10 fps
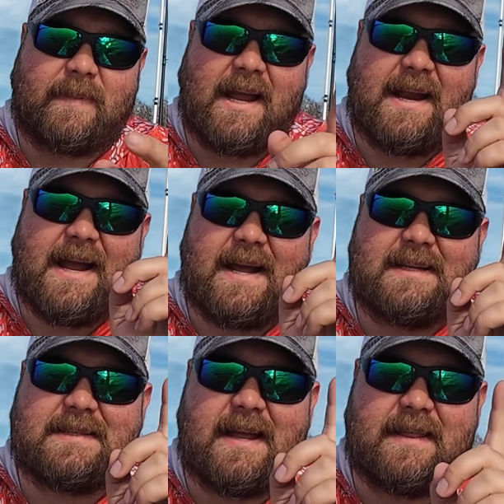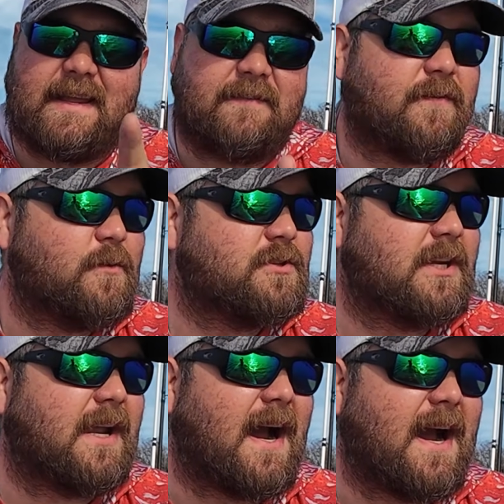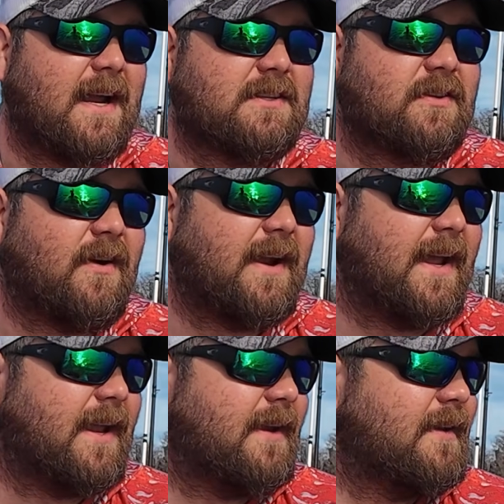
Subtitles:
It has the Fuji guides on it.